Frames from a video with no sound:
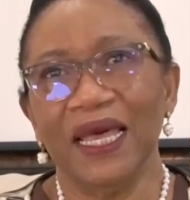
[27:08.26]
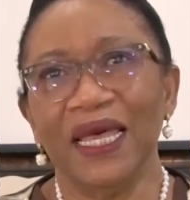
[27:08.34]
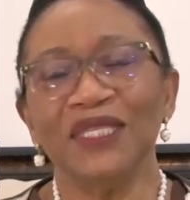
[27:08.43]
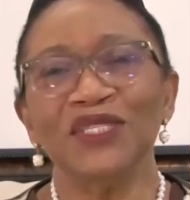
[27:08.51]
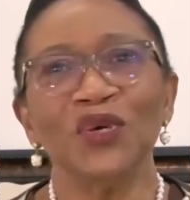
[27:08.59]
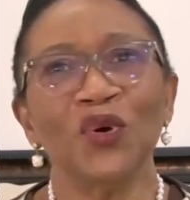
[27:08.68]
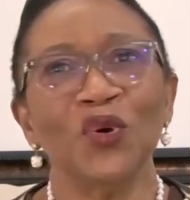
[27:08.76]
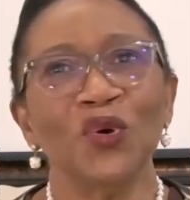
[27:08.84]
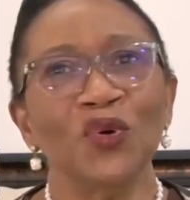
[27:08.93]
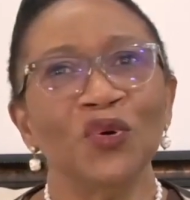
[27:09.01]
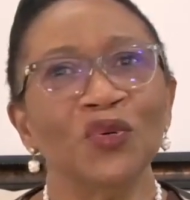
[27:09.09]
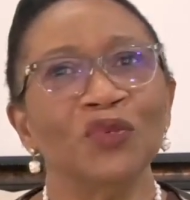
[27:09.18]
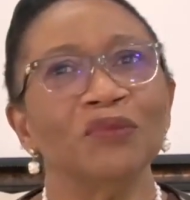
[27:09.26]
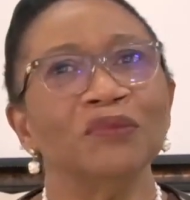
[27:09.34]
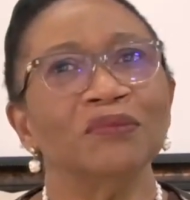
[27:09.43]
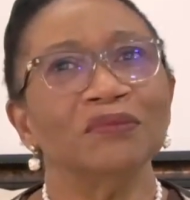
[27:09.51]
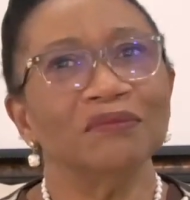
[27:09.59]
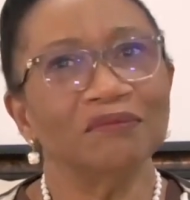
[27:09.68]
And so
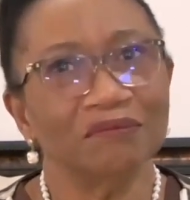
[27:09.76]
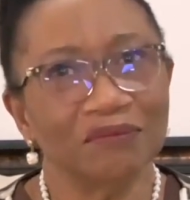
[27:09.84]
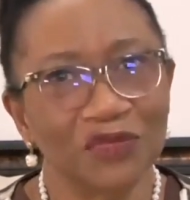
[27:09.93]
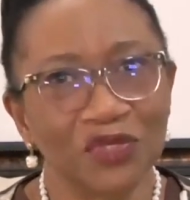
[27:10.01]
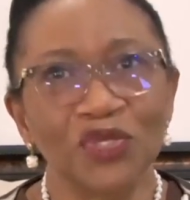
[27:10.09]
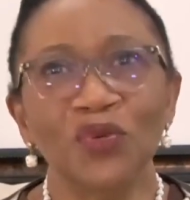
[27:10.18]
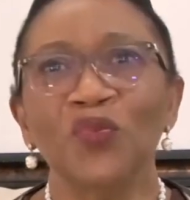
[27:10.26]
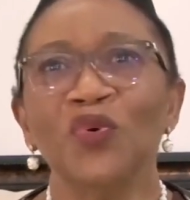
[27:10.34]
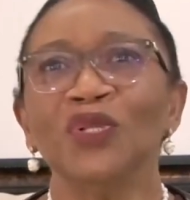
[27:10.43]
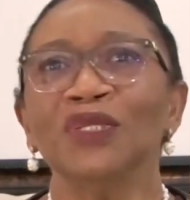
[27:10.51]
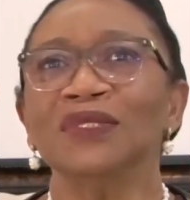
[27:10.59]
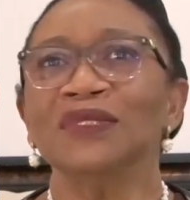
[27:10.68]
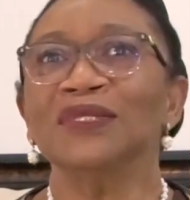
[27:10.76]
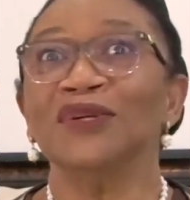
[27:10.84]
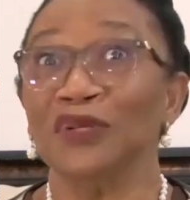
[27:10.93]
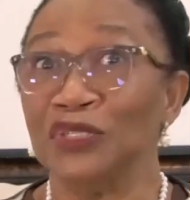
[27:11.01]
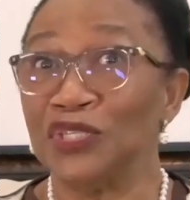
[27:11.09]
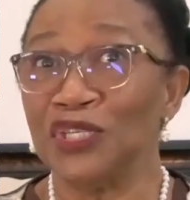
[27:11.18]
you will
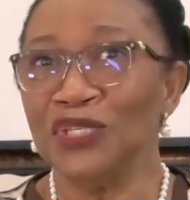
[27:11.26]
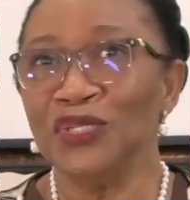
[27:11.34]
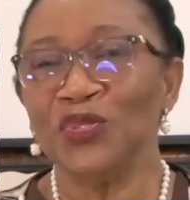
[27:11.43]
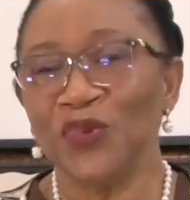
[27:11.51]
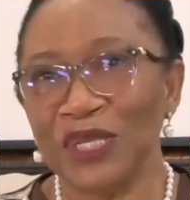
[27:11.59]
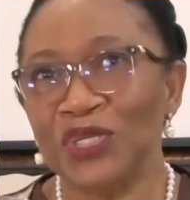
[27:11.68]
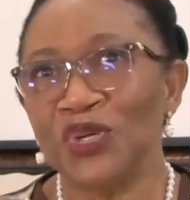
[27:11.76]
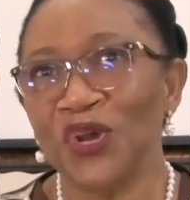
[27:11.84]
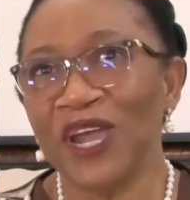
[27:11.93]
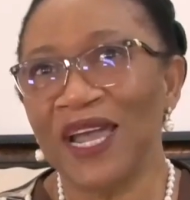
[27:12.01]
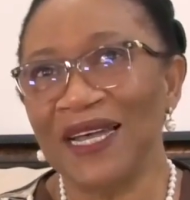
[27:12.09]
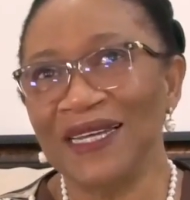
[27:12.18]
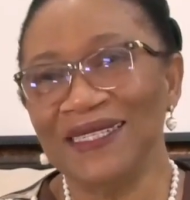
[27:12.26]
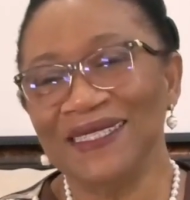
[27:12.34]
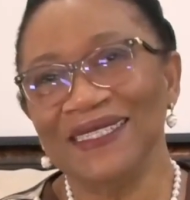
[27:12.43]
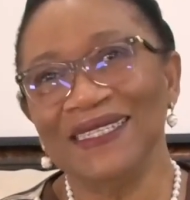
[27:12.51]
continue to enjoy her